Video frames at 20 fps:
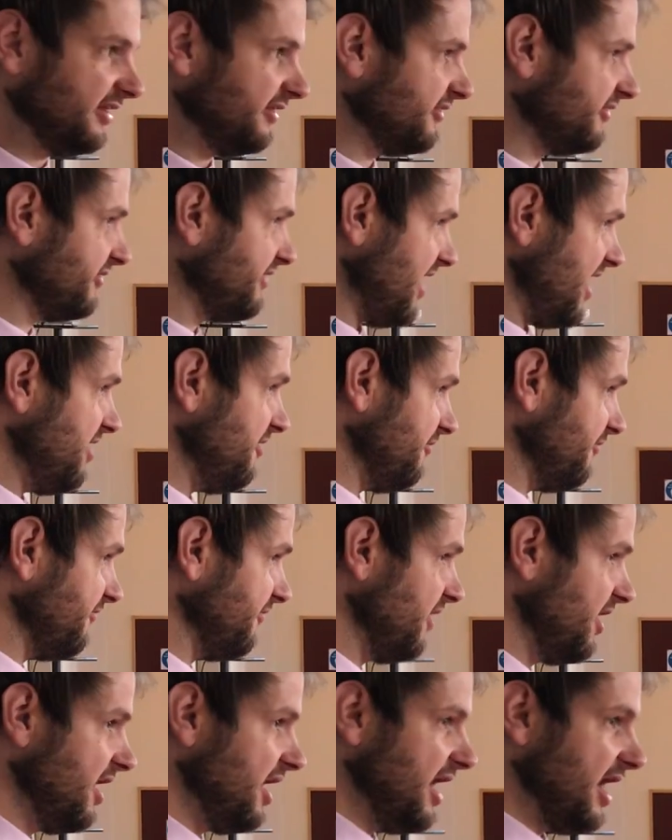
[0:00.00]
safe
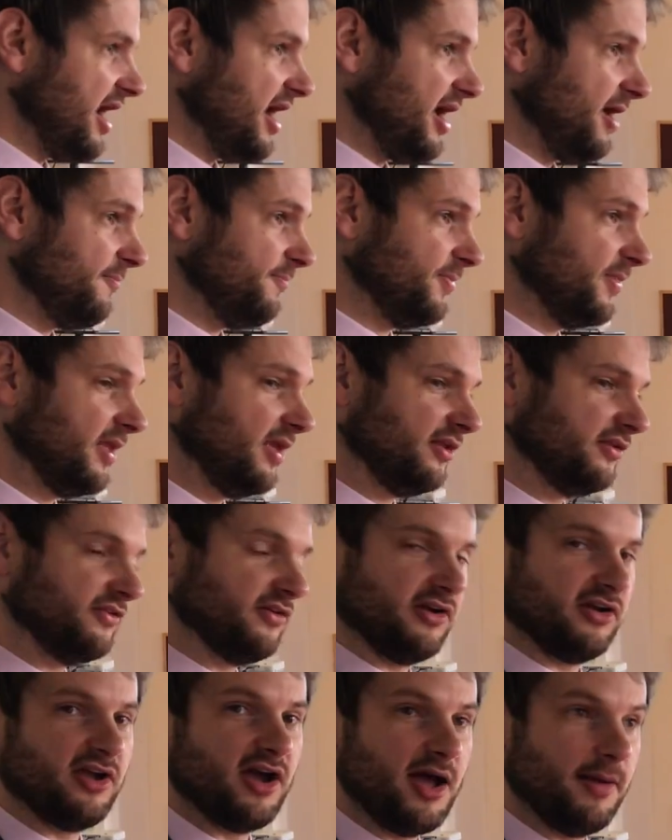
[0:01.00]
um, to
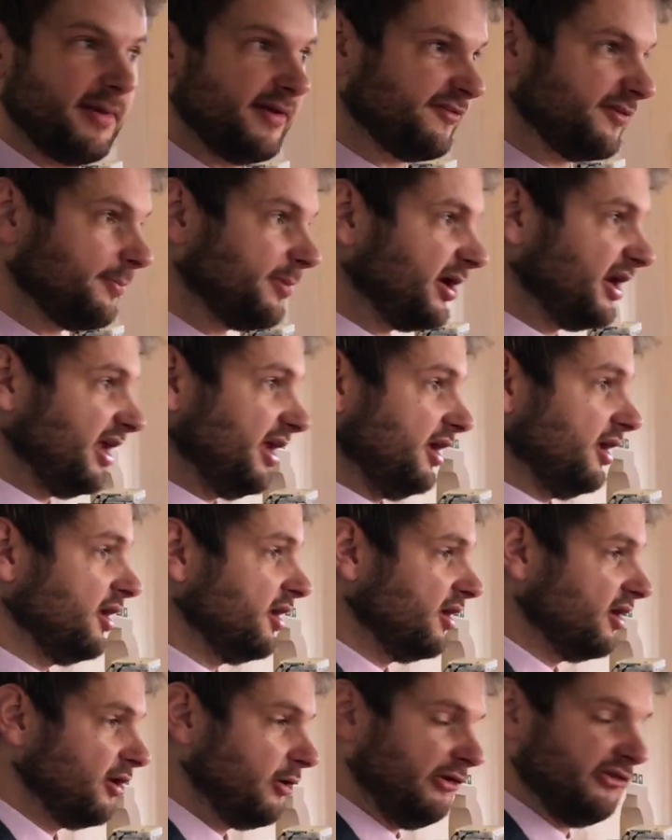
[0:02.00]
come. Everybody
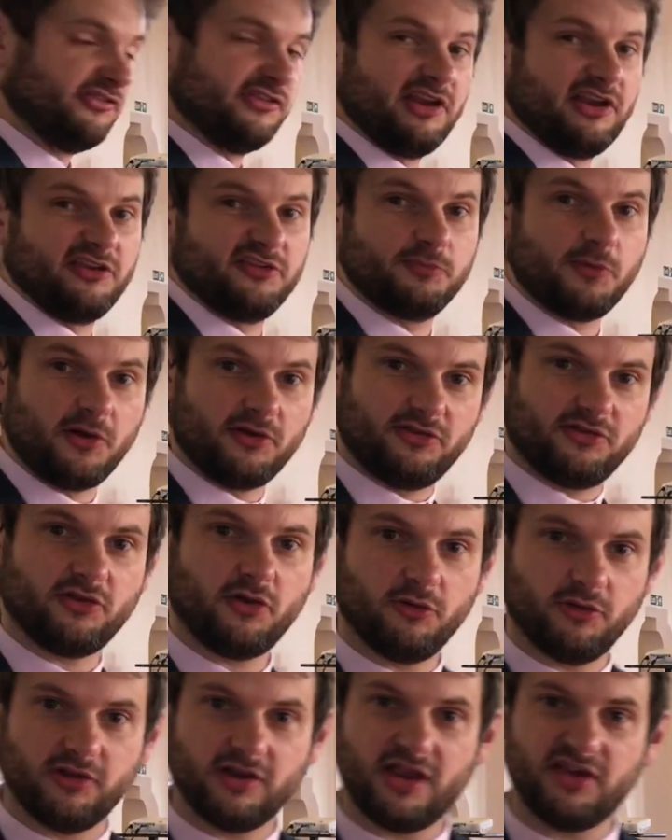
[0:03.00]
who is sitting as part of the
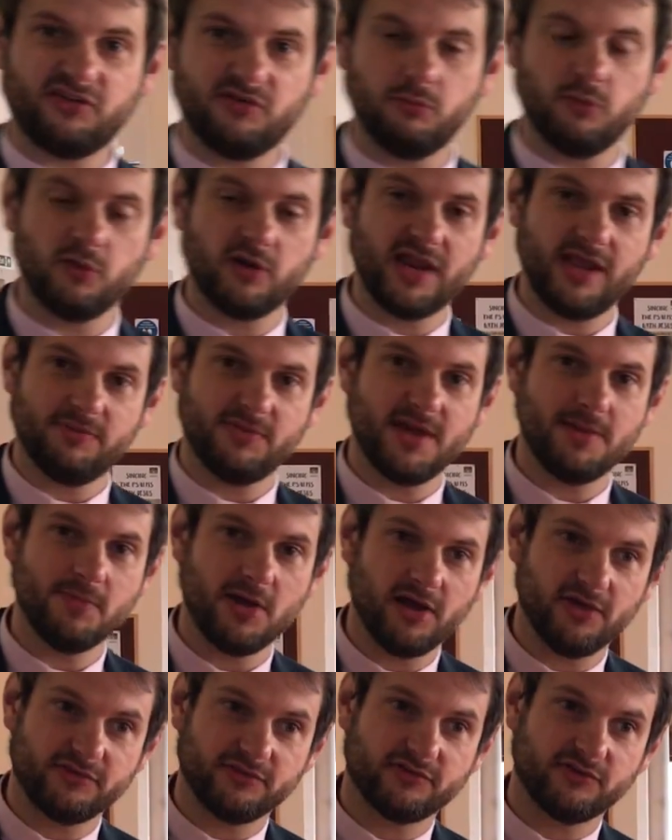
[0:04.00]
congregation will keep their
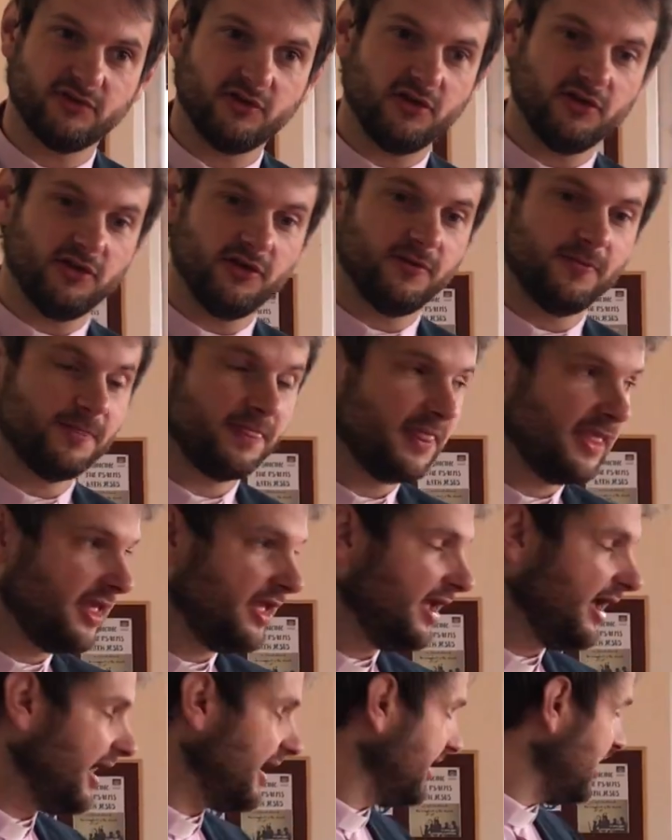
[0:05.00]
masks on.
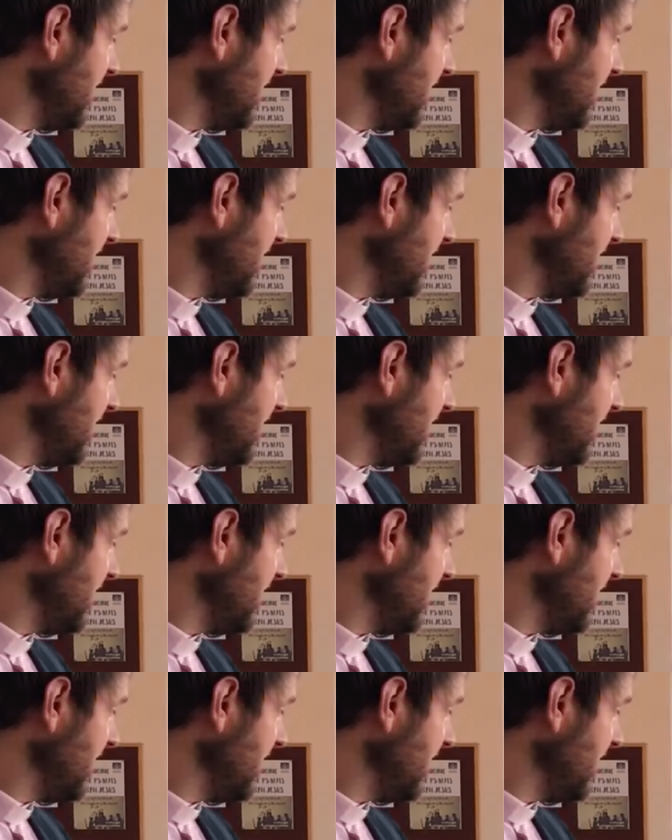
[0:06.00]
And I